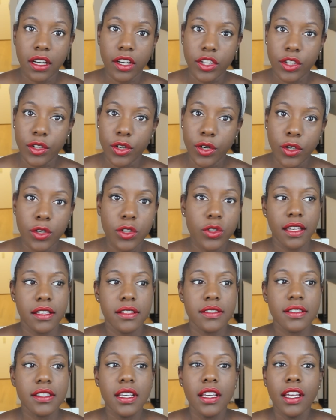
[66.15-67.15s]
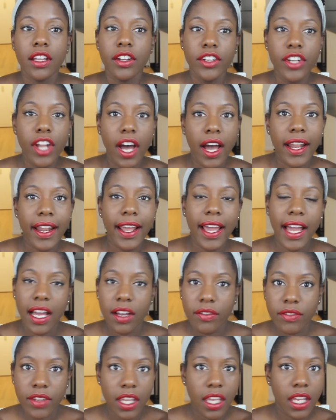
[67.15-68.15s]
on your own is not
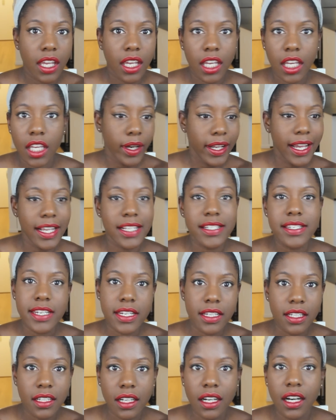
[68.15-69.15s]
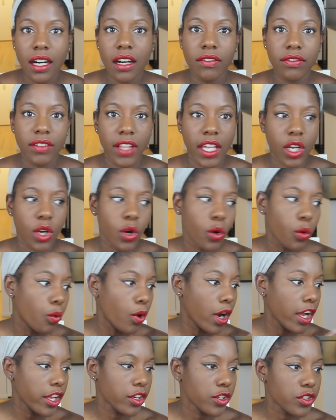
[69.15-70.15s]
having an idea of like
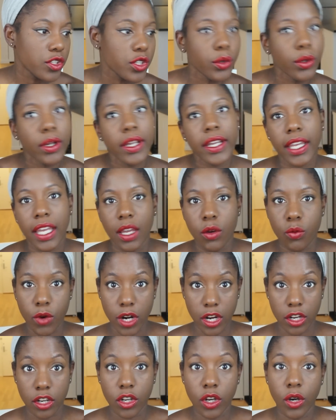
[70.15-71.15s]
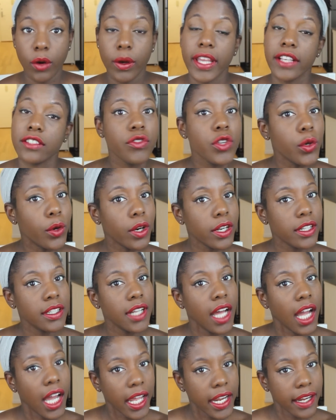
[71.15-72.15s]
what you're doing and where you're going. If you are
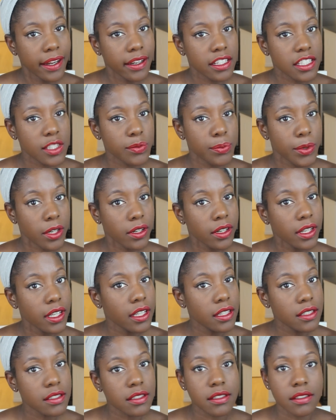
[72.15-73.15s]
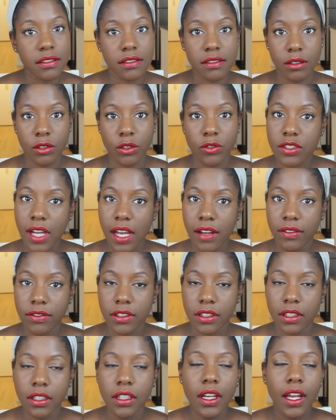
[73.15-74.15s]
not an experienced solo
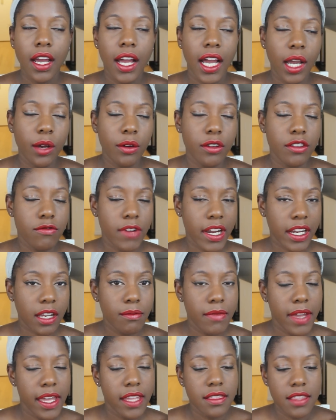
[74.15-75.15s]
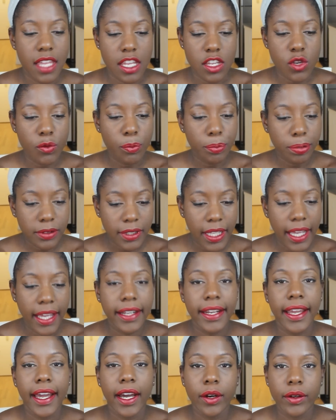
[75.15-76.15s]
traveler, I would recommend that you
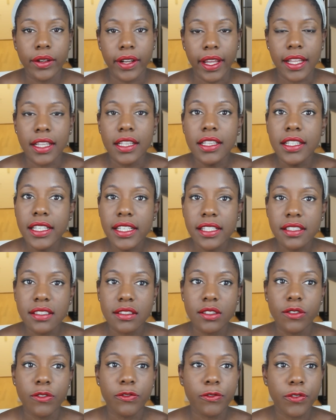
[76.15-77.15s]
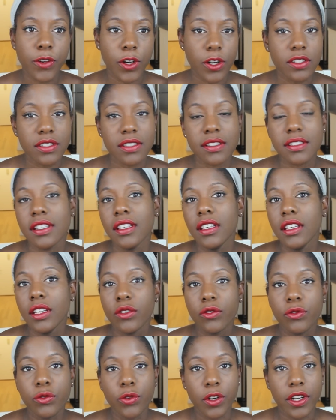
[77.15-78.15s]
plan out at least the first
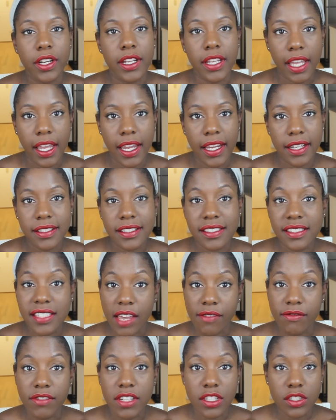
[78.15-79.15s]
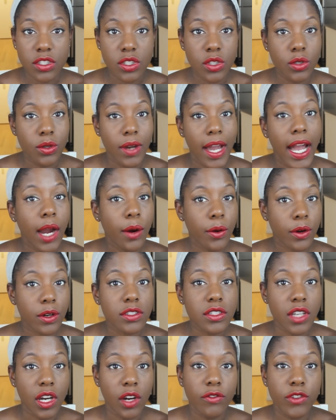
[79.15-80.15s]
48 to 72
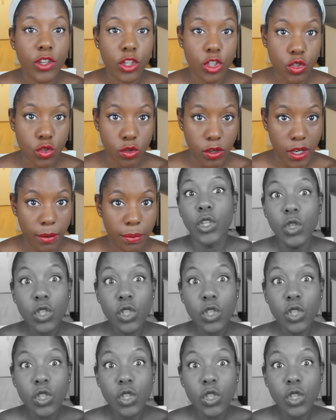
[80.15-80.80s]
hours of your trip.